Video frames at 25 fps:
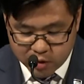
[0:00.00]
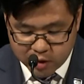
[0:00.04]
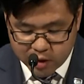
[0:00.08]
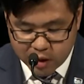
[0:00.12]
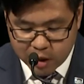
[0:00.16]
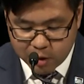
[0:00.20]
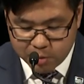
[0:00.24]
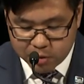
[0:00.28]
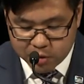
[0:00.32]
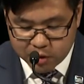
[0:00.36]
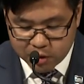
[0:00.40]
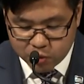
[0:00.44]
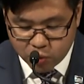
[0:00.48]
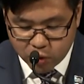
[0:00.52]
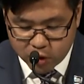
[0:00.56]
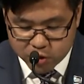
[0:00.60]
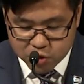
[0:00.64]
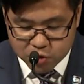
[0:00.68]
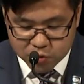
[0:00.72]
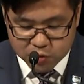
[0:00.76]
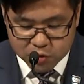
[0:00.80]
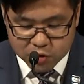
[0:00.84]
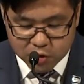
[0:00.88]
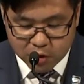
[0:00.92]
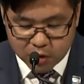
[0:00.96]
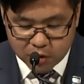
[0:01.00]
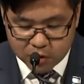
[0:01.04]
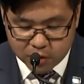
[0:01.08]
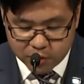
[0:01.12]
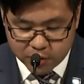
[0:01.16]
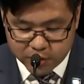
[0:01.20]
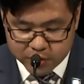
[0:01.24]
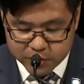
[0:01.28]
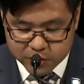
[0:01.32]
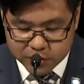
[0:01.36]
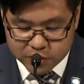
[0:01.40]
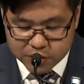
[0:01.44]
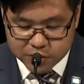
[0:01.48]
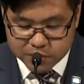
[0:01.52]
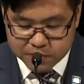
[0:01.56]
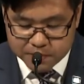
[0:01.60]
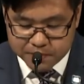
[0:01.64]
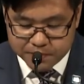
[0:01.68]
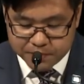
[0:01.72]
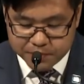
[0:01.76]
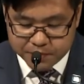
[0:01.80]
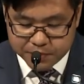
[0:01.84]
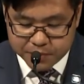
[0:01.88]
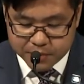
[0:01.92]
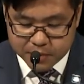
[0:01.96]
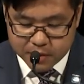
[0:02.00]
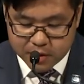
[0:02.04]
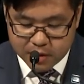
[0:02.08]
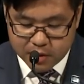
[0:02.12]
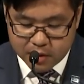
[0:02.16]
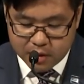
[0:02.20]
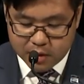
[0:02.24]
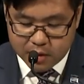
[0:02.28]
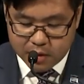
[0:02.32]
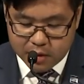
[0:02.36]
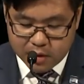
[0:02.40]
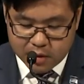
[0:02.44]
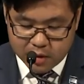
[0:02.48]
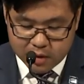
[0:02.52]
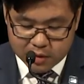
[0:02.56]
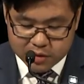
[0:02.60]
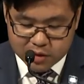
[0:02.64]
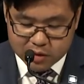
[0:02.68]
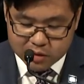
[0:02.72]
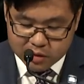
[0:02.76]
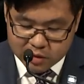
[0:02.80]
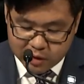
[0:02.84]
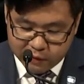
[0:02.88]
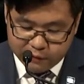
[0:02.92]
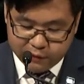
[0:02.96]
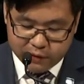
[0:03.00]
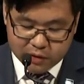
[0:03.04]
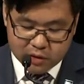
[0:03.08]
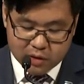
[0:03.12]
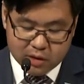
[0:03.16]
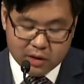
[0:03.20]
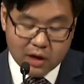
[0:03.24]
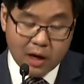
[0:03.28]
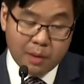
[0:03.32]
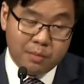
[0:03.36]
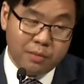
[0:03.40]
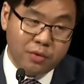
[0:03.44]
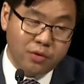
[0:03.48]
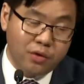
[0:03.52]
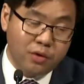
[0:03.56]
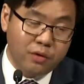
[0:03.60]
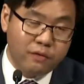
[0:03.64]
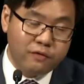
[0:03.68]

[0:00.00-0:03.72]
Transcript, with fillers: harmony and racial tolerance a significant number